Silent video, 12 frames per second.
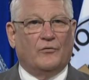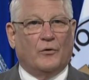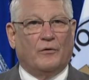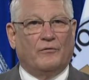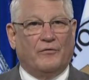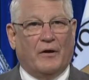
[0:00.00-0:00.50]

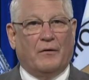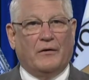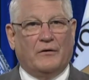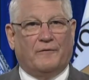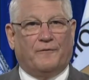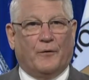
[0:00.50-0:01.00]
for a very
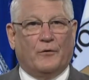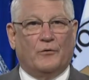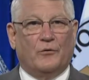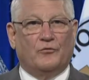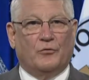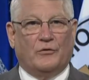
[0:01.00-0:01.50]
different
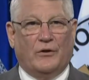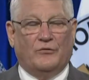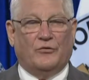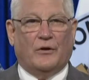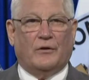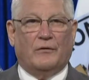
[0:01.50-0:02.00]

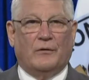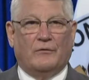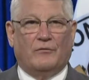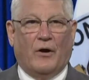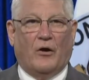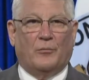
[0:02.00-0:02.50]
strategic
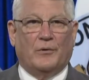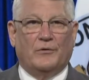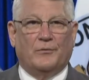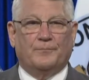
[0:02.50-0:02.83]
environment.